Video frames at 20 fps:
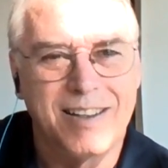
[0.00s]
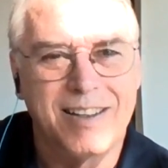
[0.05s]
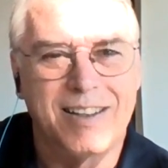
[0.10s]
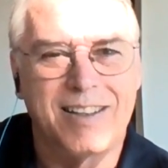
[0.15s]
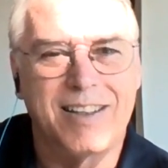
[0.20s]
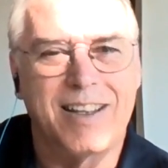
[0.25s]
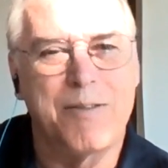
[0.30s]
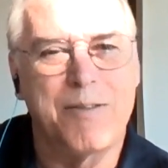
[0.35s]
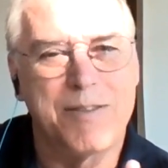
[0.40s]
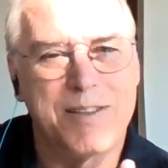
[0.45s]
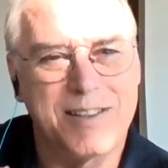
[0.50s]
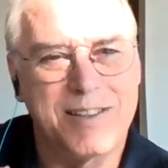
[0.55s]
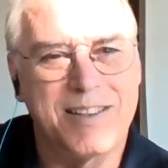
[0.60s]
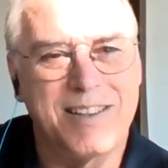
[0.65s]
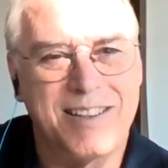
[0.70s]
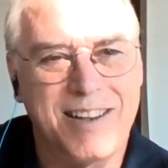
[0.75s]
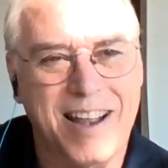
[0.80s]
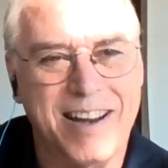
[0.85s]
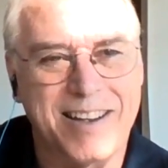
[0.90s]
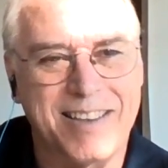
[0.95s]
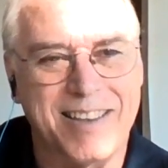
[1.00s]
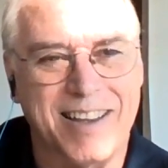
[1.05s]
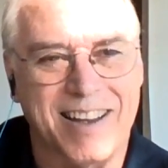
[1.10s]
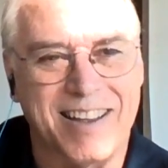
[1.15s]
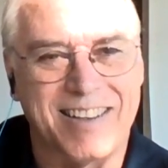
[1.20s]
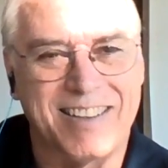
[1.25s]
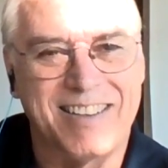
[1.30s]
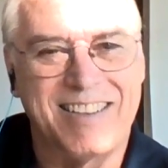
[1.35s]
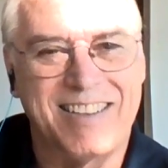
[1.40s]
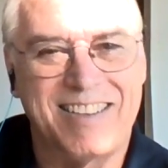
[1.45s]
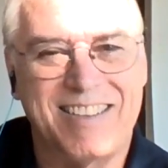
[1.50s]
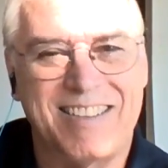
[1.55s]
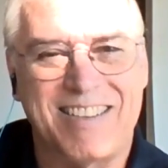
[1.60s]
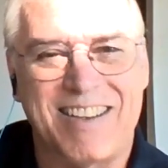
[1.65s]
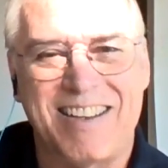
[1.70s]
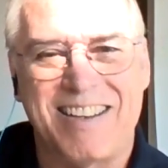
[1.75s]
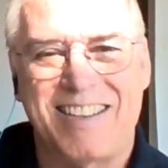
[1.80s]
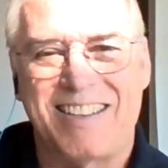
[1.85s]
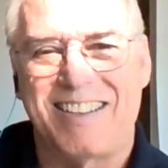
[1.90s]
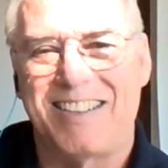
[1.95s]
That was like that,
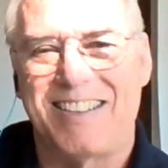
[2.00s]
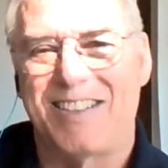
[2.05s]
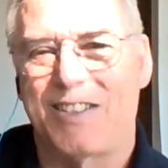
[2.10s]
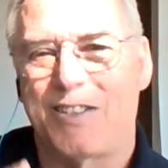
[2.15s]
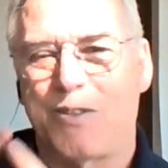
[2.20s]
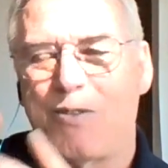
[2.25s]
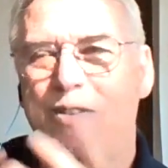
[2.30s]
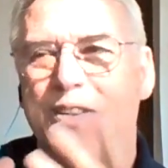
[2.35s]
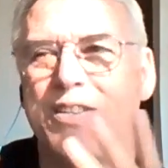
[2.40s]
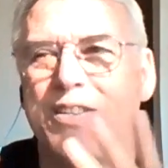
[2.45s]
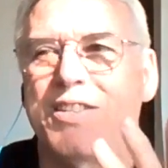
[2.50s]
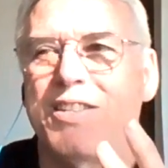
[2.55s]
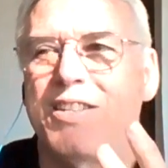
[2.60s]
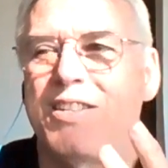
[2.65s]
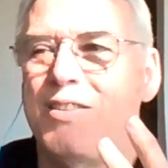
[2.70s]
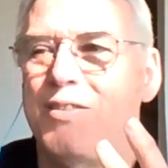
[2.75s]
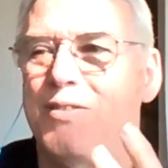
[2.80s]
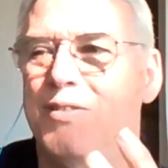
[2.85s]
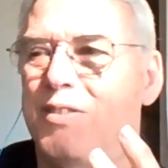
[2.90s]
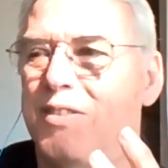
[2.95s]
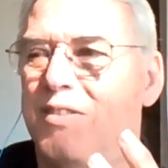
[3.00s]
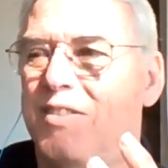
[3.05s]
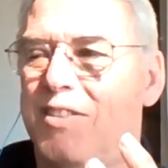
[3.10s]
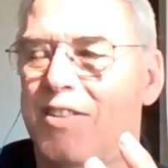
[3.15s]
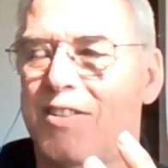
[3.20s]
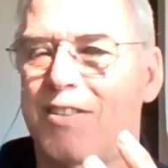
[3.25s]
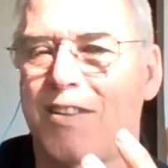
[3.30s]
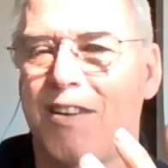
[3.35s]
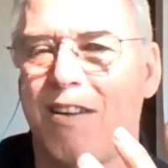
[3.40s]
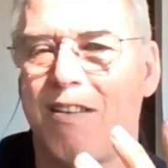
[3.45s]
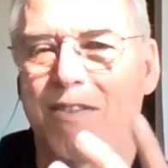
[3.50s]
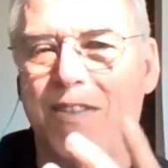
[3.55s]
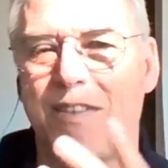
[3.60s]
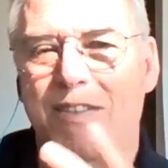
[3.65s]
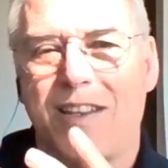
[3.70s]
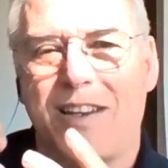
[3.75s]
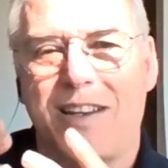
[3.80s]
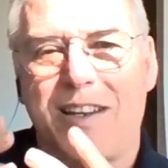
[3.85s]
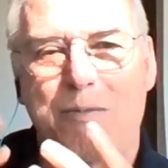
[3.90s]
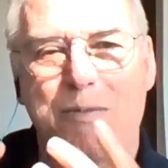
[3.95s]
right? As soon as he discovered
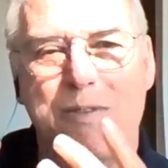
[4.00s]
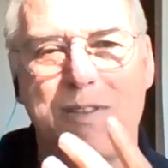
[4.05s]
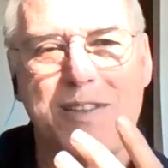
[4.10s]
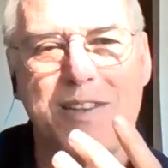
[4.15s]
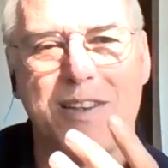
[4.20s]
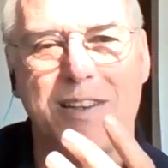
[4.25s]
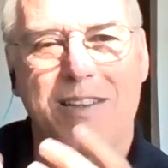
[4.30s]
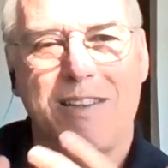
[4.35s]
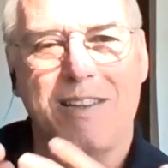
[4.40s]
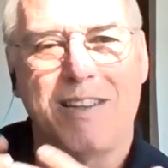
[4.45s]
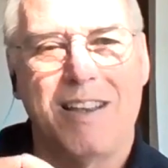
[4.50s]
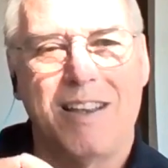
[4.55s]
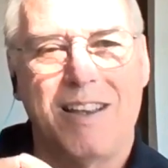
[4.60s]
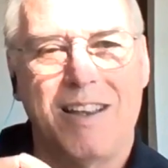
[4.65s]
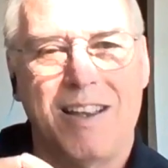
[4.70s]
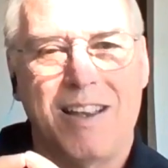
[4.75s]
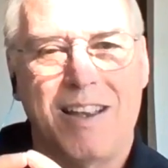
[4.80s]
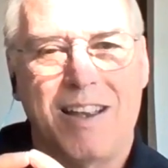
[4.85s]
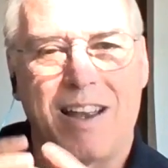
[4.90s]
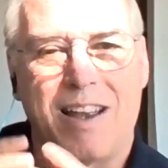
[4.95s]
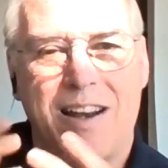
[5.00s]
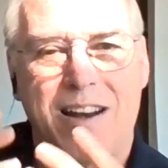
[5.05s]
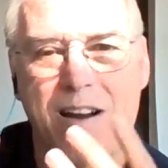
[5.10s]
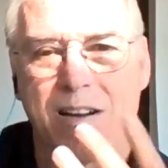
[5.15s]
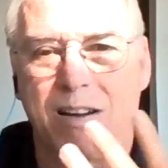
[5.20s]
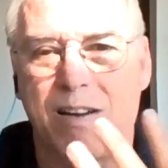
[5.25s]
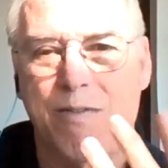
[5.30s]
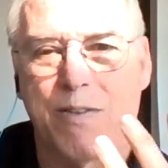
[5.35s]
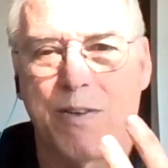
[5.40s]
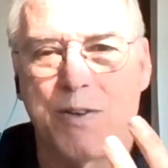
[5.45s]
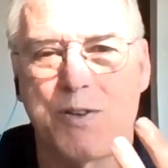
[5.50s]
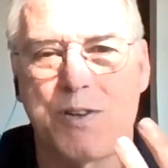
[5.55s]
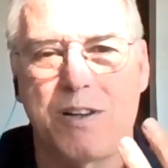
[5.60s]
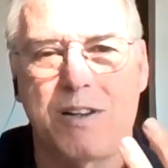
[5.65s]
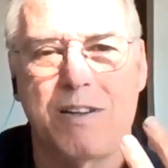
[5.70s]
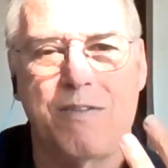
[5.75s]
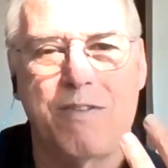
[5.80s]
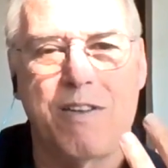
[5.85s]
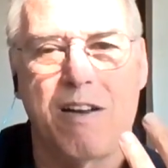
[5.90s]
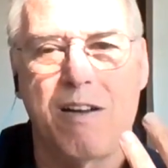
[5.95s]
that he was in an artificial
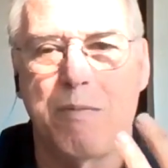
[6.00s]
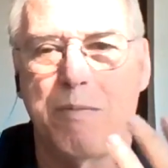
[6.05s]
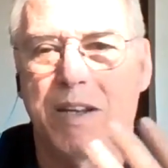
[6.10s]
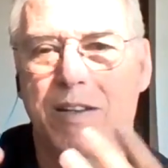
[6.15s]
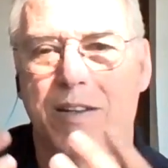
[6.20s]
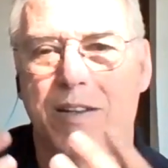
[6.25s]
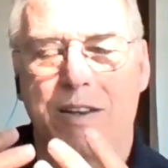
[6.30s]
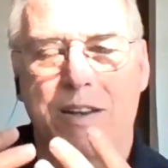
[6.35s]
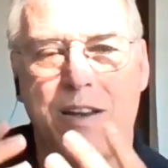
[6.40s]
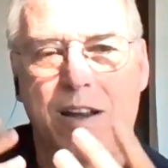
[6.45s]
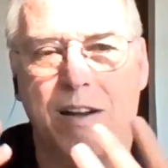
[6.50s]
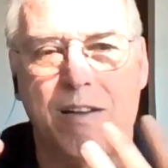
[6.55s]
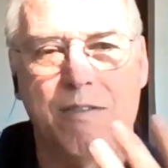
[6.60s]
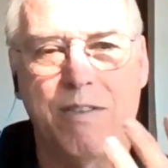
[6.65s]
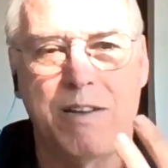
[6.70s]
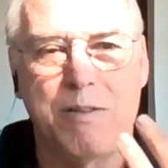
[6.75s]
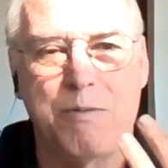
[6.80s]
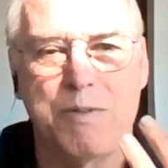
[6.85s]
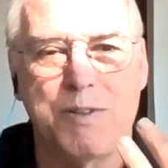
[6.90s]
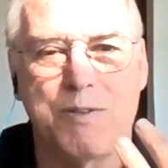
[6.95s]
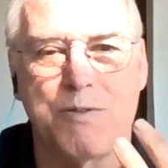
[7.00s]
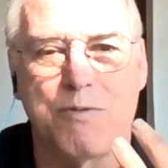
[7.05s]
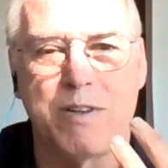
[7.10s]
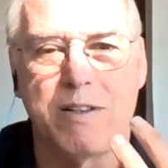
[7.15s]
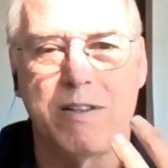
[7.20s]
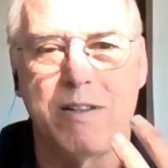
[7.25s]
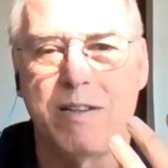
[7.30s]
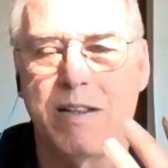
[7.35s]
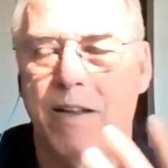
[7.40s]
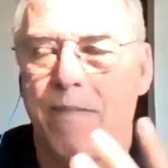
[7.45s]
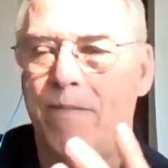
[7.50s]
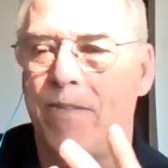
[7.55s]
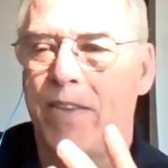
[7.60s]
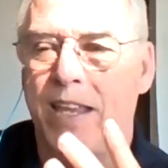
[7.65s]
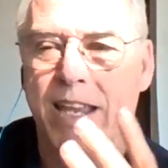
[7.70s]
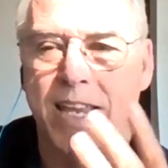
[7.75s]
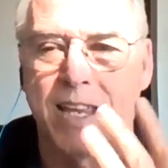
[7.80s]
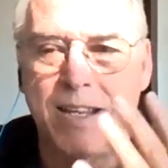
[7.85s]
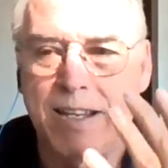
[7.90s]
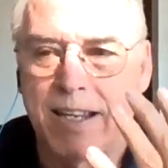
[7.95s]
environment and none of it was real,
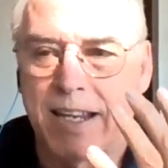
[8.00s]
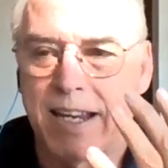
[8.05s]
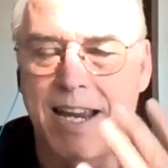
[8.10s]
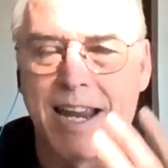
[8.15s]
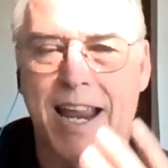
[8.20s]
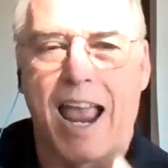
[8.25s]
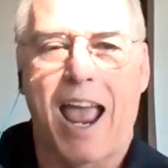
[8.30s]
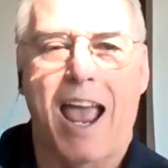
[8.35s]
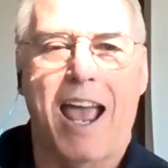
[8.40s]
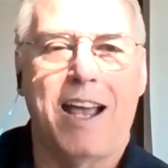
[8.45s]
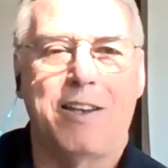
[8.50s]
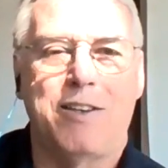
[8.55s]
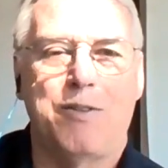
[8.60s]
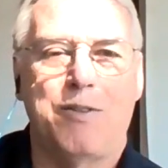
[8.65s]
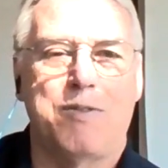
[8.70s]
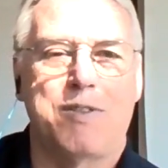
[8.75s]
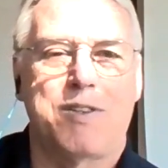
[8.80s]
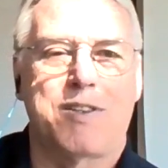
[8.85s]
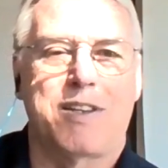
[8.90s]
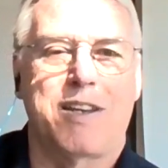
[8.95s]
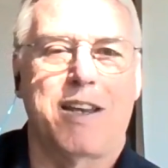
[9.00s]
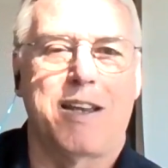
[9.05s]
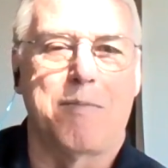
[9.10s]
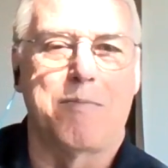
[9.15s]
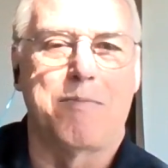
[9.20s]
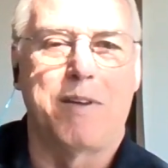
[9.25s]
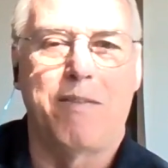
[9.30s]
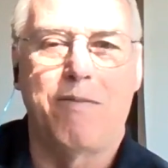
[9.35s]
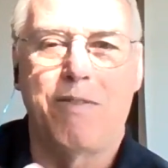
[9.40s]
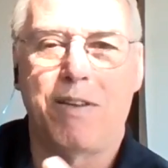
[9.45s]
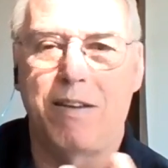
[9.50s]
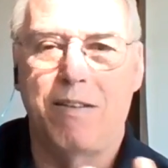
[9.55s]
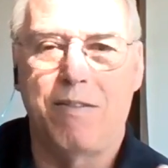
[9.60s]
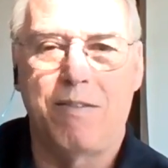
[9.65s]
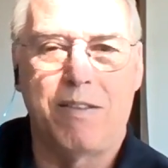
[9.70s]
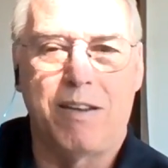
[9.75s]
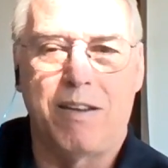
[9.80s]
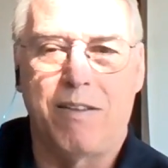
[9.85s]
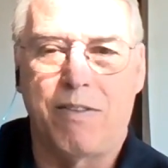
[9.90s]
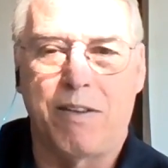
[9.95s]
he had to escape, even
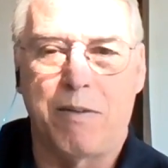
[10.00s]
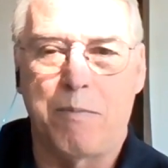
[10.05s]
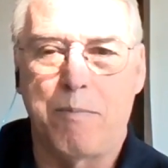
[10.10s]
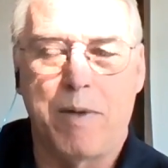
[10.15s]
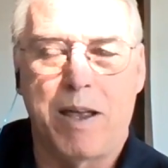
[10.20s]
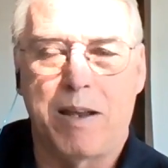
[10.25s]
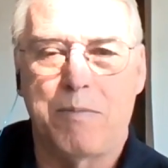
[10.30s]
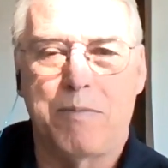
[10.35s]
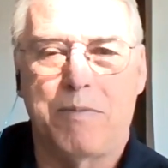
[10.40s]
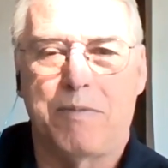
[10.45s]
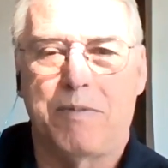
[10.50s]
if it meant